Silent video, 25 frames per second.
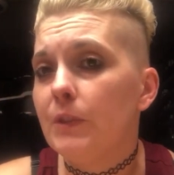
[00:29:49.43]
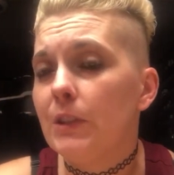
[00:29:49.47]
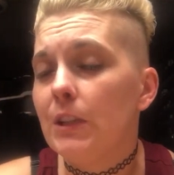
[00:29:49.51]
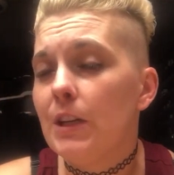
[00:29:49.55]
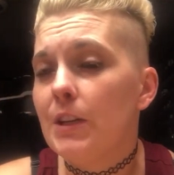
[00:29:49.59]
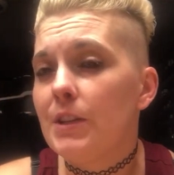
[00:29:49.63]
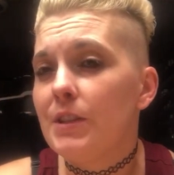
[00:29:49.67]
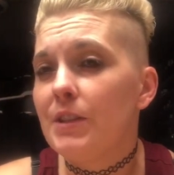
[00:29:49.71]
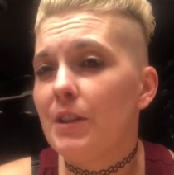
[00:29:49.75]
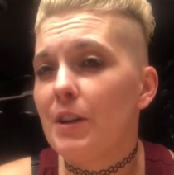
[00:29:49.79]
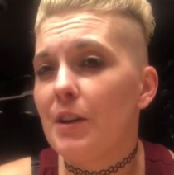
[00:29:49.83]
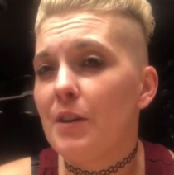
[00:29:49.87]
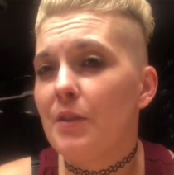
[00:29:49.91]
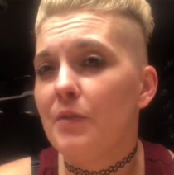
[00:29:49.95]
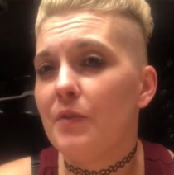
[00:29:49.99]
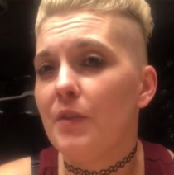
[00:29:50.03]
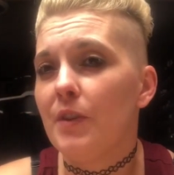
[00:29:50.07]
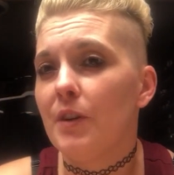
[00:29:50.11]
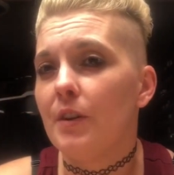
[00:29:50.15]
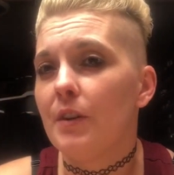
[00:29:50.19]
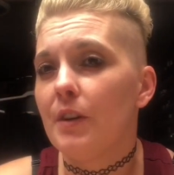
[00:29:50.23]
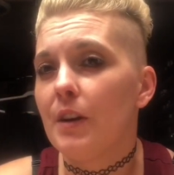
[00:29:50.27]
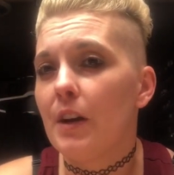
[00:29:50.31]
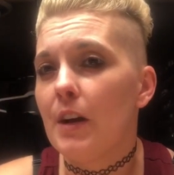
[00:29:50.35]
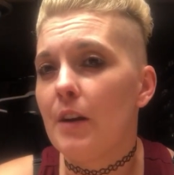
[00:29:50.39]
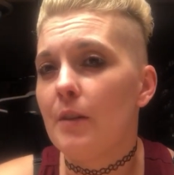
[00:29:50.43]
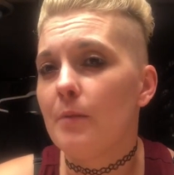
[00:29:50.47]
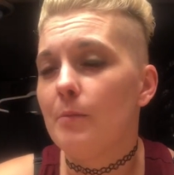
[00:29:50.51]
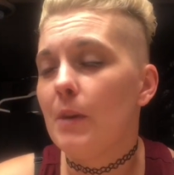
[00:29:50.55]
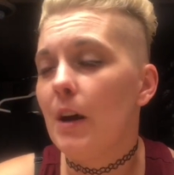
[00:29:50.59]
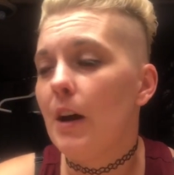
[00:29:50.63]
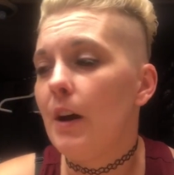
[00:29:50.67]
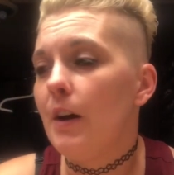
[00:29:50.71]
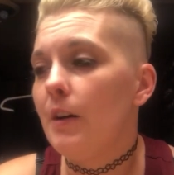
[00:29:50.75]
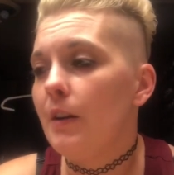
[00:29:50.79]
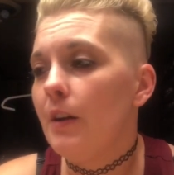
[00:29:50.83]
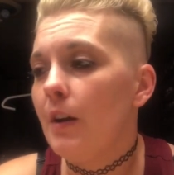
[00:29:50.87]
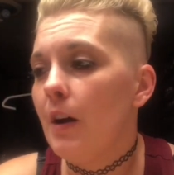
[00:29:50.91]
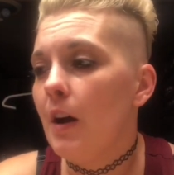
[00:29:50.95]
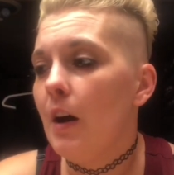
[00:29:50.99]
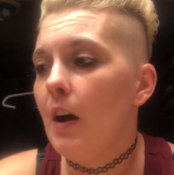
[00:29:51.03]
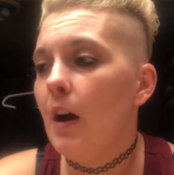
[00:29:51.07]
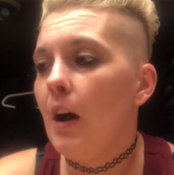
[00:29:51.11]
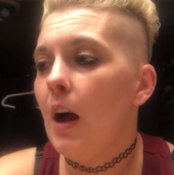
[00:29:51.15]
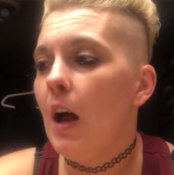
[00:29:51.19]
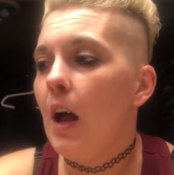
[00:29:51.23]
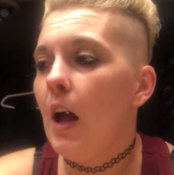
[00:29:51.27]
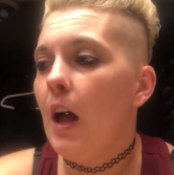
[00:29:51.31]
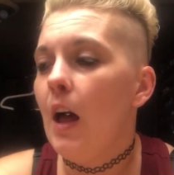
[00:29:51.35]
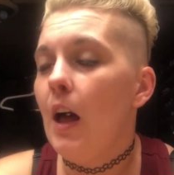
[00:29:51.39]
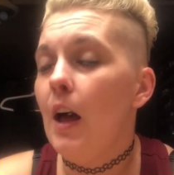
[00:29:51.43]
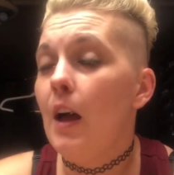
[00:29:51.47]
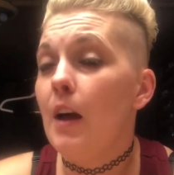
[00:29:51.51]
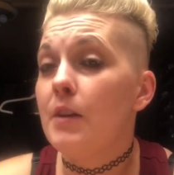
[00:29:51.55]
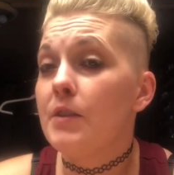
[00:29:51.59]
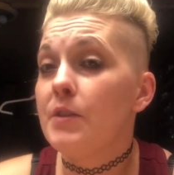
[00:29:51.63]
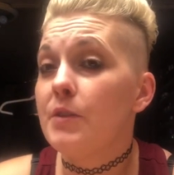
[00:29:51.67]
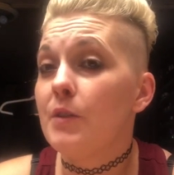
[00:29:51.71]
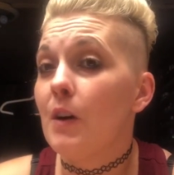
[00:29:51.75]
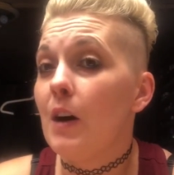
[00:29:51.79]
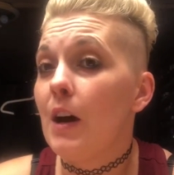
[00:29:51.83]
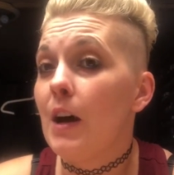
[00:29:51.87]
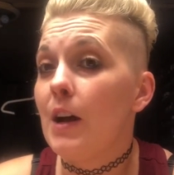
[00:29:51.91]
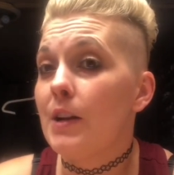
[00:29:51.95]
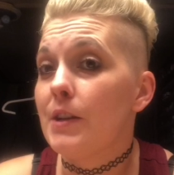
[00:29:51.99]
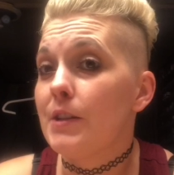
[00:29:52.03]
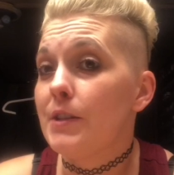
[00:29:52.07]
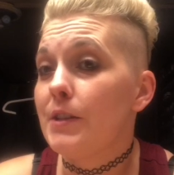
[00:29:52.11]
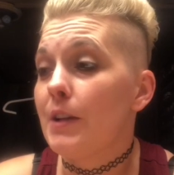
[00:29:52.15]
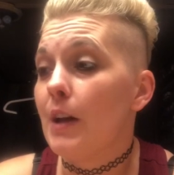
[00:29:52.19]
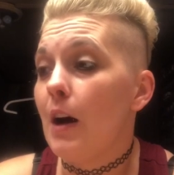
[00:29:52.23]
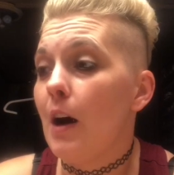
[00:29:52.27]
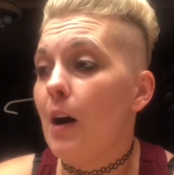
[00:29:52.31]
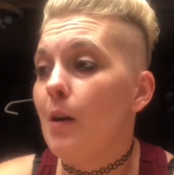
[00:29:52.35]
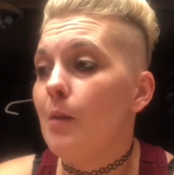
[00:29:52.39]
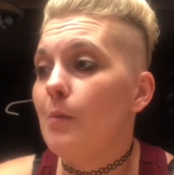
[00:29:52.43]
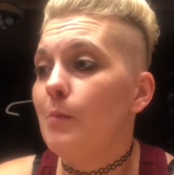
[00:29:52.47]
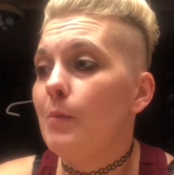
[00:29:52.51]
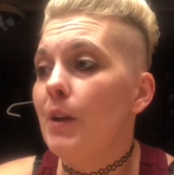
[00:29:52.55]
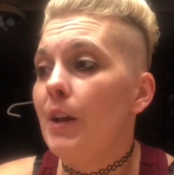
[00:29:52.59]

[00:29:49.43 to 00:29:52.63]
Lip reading: I started feeling kind of bad, and so I had to stop.